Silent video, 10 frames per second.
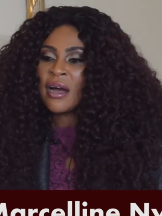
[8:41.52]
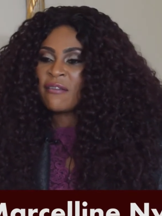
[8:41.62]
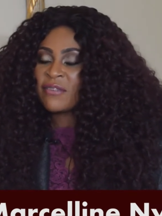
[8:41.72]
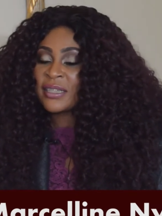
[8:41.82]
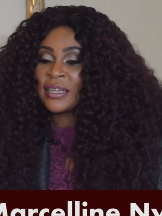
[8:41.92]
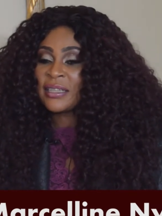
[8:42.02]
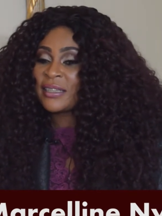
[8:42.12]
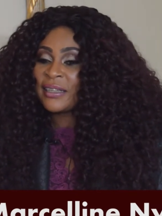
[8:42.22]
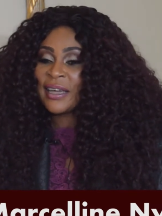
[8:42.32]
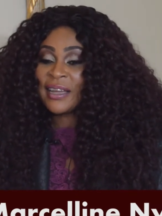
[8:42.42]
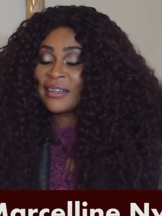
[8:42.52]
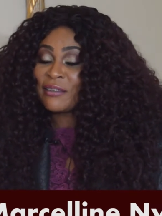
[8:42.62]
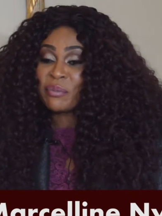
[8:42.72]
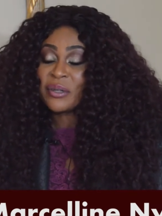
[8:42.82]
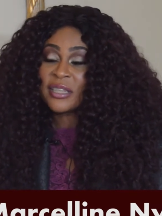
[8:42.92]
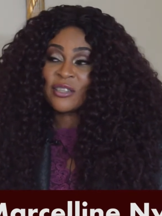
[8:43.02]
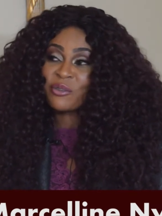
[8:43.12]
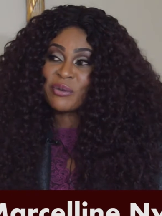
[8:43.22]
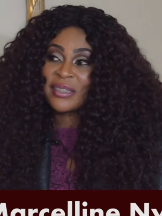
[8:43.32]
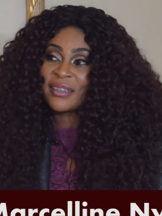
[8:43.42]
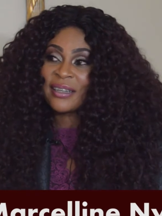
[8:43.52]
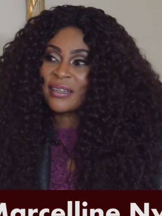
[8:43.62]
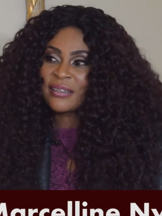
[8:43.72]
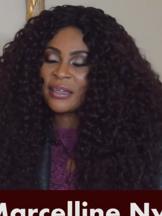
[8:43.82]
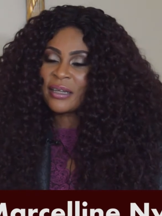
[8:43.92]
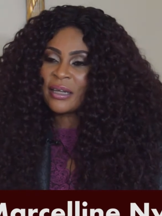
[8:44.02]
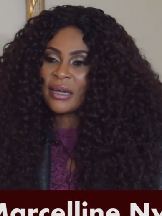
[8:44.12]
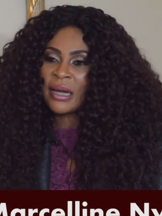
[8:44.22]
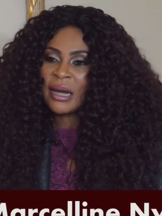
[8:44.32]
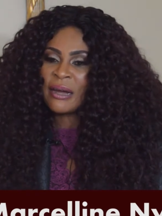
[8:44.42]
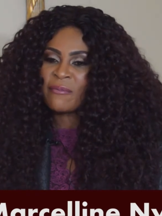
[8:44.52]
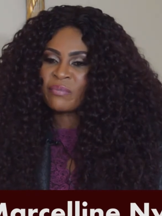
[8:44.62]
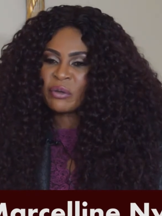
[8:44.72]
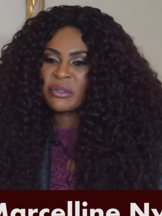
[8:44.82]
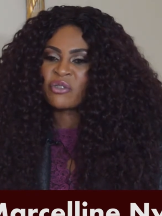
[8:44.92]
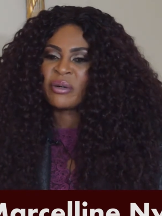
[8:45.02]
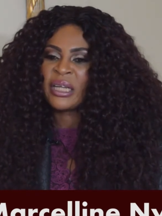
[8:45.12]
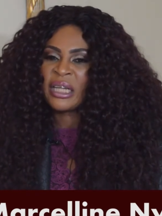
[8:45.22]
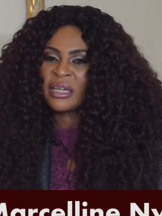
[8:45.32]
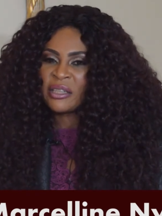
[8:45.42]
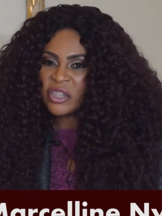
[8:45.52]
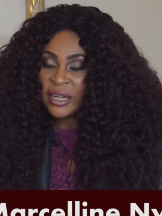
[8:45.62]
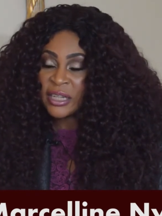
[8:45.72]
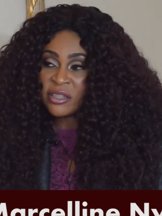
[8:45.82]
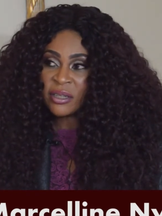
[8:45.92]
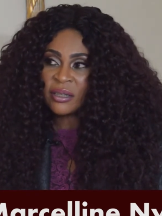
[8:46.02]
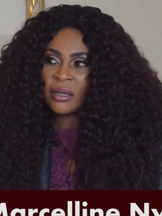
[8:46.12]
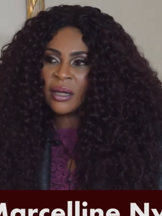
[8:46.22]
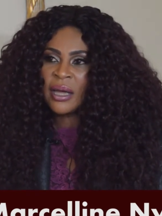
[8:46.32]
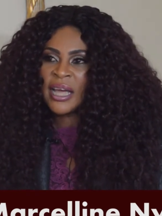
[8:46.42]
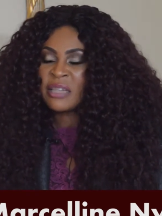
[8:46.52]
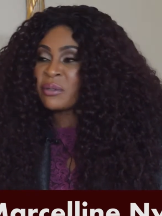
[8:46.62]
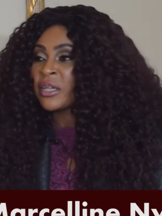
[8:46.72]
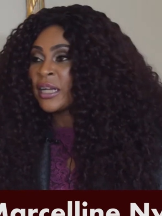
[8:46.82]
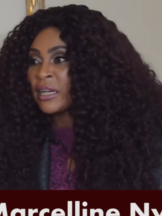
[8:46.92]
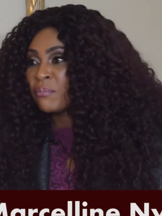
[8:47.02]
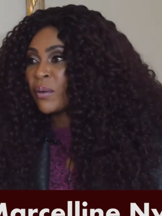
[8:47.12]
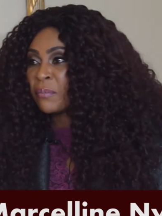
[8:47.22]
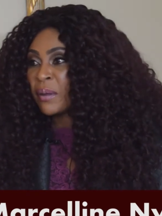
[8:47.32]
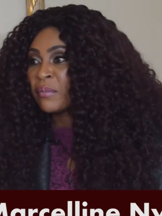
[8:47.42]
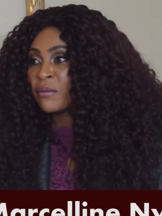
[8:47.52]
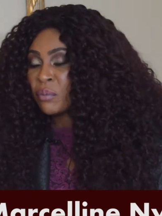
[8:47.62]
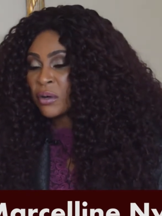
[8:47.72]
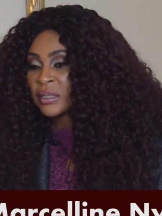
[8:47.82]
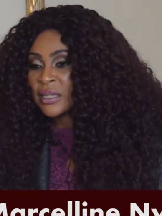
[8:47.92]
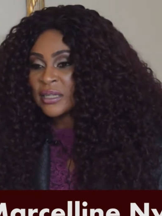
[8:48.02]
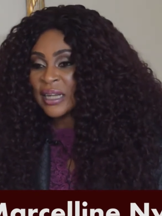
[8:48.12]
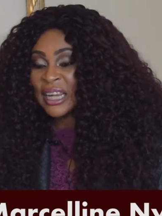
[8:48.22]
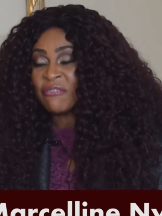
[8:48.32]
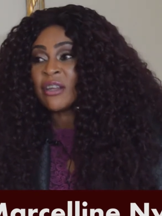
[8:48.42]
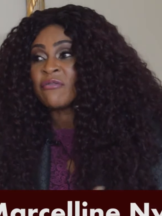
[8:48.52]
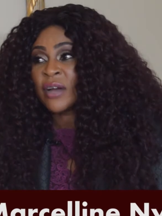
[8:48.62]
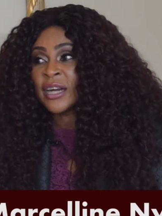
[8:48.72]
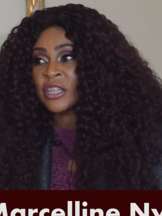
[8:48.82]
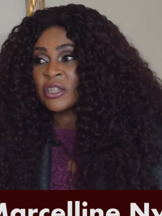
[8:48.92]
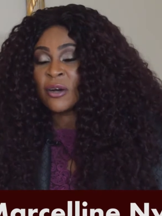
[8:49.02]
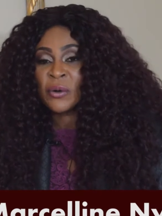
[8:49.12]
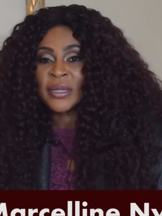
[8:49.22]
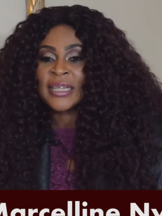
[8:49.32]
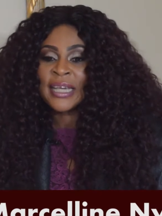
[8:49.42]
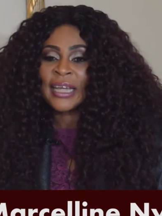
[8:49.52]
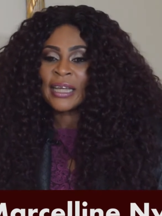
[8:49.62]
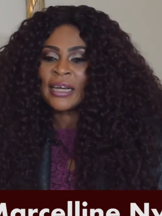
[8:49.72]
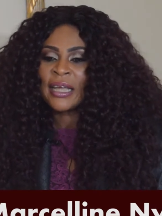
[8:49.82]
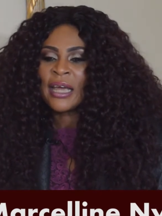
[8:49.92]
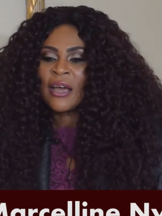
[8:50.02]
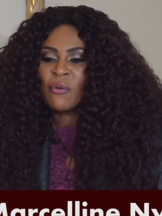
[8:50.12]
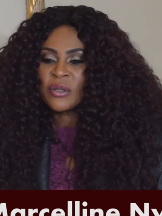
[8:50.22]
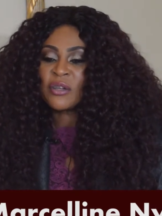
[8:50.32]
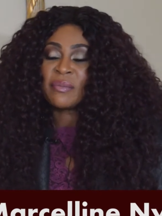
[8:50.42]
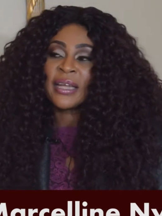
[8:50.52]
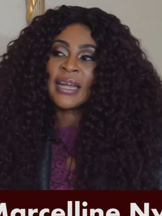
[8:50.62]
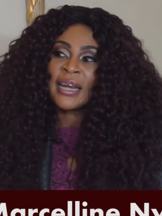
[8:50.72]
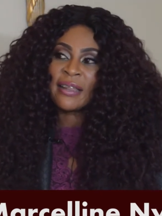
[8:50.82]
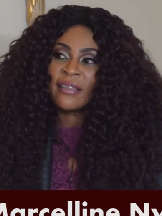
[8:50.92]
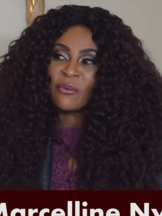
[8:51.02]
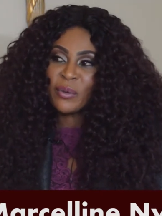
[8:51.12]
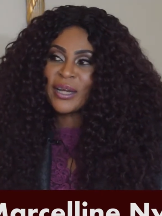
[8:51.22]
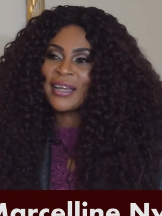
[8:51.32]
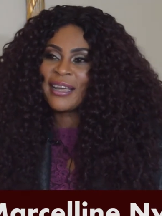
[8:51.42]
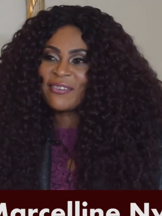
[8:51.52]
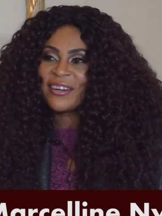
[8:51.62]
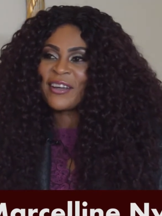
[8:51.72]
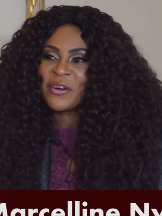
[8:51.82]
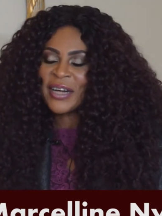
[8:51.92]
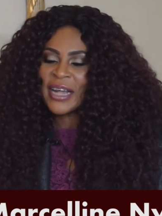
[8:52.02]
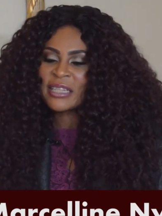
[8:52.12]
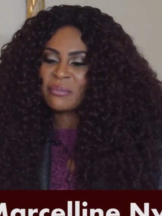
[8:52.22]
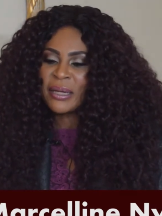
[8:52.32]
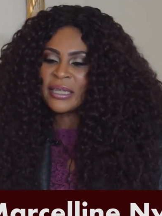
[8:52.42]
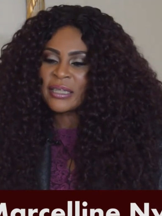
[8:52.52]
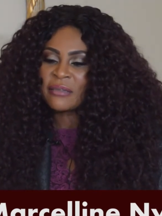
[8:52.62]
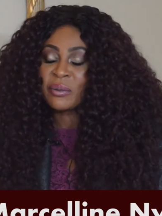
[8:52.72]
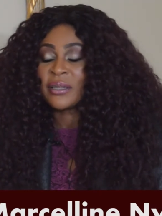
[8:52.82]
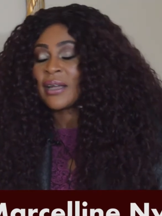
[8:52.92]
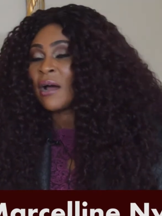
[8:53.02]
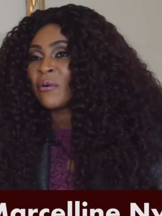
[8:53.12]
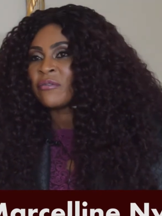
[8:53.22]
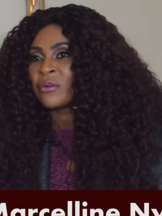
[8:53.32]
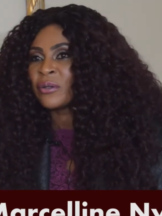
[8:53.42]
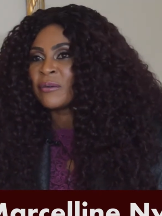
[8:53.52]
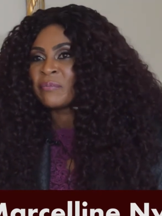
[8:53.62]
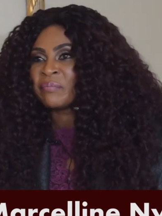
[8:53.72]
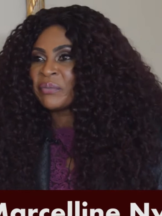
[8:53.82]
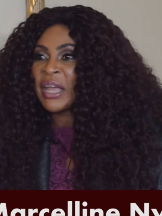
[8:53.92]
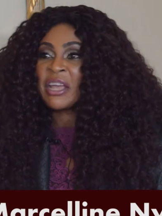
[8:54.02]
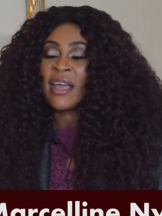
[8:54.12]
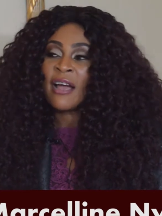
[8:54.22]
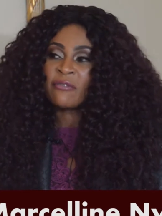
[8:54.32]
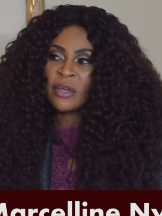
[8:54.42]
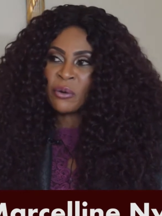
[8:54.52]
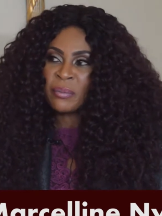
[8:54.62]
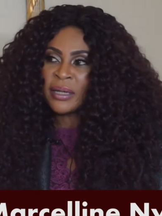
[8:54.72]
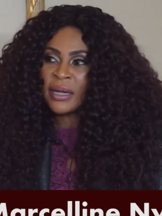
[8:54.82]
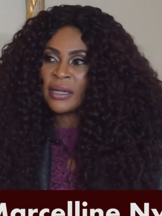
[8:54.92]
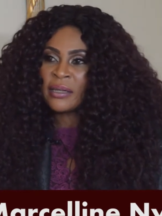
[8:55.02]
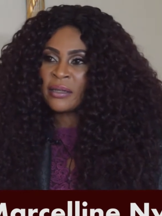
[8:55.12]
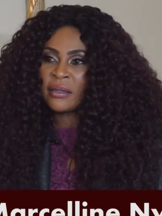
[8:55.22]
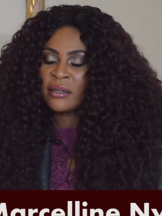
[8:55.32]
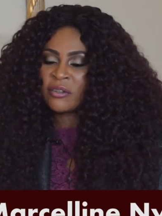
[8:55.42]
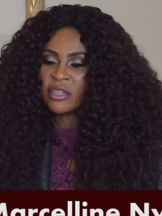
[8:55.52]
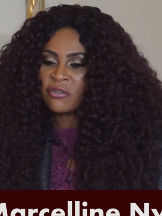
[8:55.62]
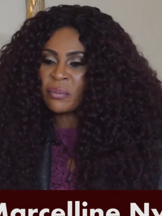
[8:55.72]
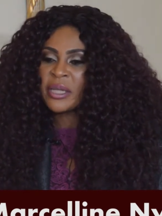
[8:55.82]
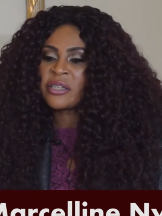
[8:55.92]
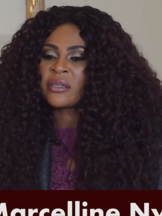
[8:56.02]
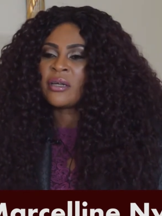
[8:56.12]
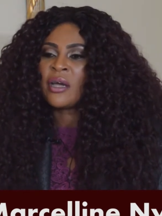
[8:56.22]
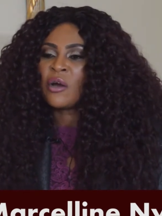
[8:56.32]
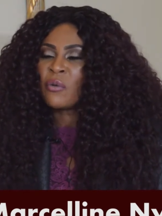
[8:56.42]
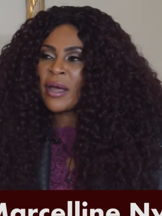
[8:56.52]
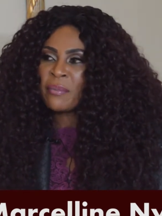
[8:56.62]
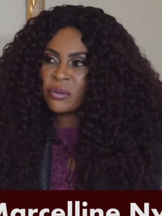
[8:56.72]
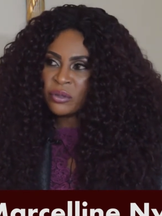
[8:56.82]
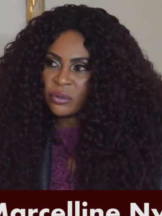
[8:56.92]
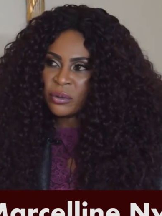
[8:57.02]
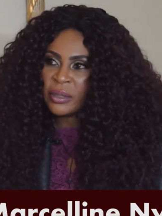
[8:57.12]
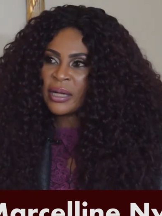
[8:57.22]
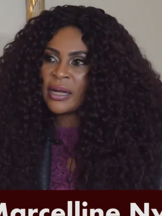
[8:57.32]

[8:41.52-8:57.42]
facility. And the process was not easy. It was really challenging, especially the permit process, and even the financial undertaking was something that I think we really underestimated. But however, a year after we began the transformation, we were able to